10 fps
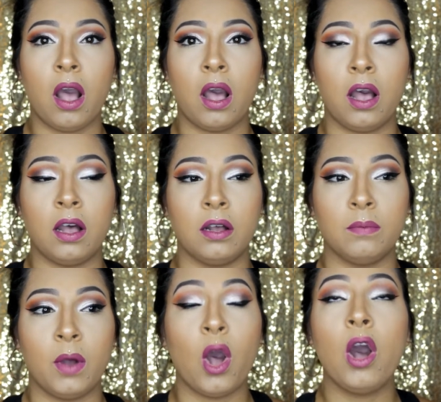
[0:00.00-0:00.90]

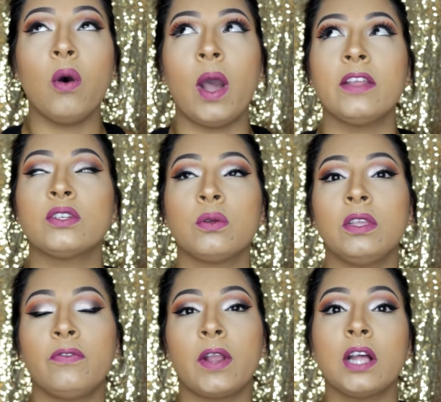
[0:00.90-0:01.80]
Oh, I
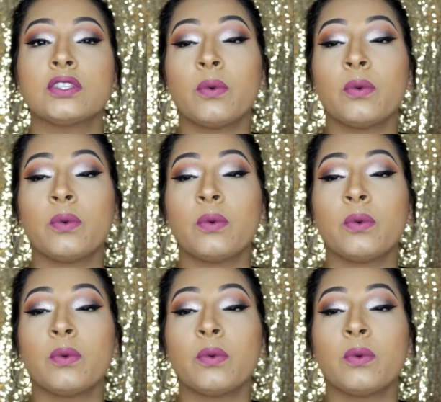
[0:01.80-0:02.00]
totally forgot.